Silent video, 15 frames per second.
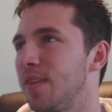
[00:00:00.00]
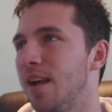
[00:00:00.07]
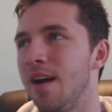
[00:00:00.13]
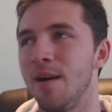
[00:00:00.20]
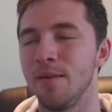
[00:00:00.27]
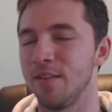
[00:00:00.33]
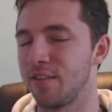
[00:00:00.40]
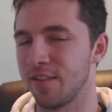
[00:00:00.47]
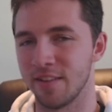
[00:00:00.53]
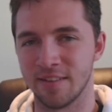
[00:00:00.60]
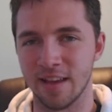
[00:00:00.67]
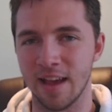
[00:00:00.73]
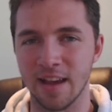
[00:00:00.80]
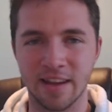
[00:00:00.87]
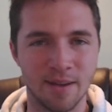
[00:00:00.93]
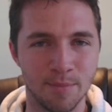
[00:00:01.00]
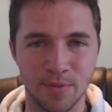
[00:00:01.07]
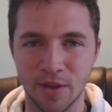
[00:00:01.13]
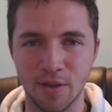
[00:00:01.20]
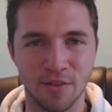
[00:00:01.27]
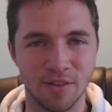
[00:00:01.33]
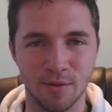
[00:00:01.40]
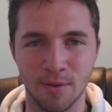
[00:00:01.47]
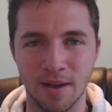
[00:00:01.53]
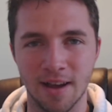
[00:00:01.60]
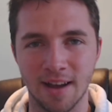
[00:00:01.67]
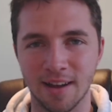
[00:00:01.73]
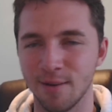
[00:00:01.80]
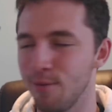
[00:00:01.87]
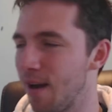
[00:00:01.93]
I'm just going to say it, computer
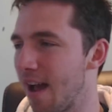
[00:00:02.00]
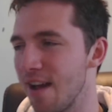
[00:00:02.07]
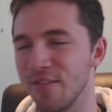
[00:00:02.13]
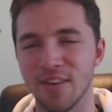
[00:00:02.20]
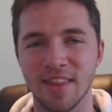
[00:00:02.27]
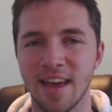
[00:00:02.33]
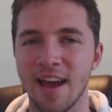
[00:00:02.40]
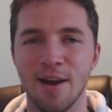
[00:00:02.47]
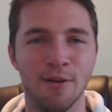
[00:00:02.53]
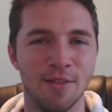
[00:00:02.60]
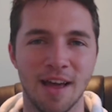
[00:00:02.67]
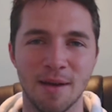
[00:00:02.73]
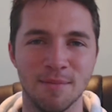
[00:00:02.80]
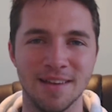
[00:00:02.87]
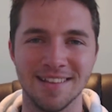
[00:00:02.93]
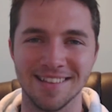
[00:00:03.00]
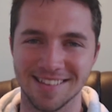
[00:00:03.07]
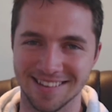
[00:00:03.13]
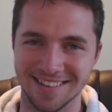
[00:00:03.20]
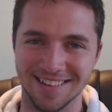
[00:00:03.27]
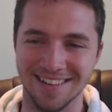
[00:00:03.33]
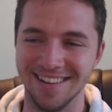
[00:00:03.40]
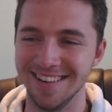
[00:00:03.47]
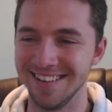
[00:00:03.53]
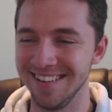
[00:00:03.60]
work, whatever the hell that means to you.